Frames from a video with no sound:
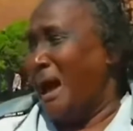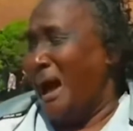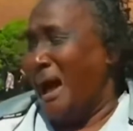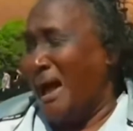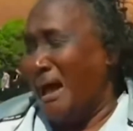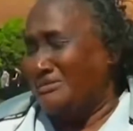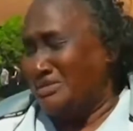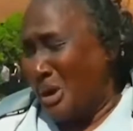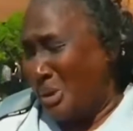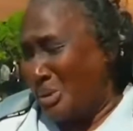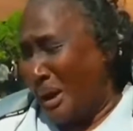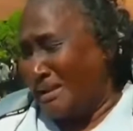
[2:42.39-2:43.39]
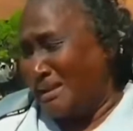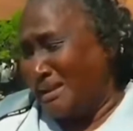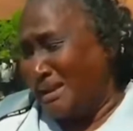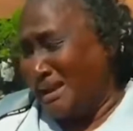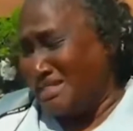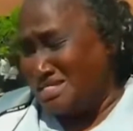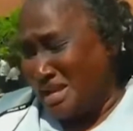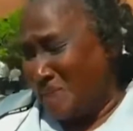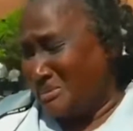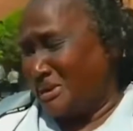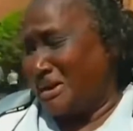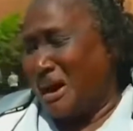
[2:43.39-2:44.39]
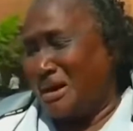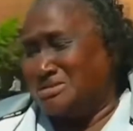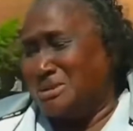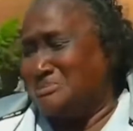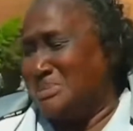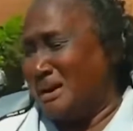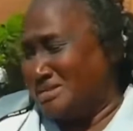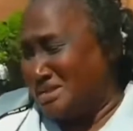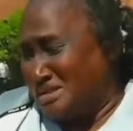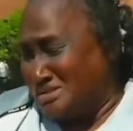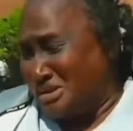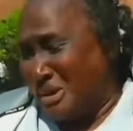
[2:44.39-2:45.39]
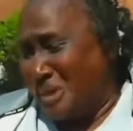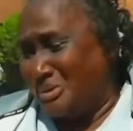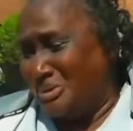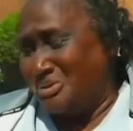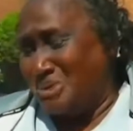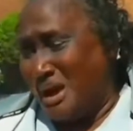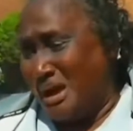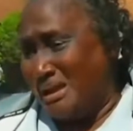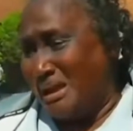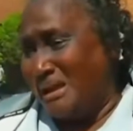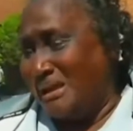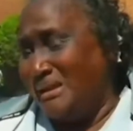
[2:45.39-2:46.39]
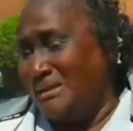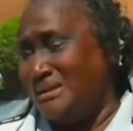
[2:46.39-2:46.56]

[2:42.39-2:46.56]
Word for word: I have no way to get there because the buses aren't running.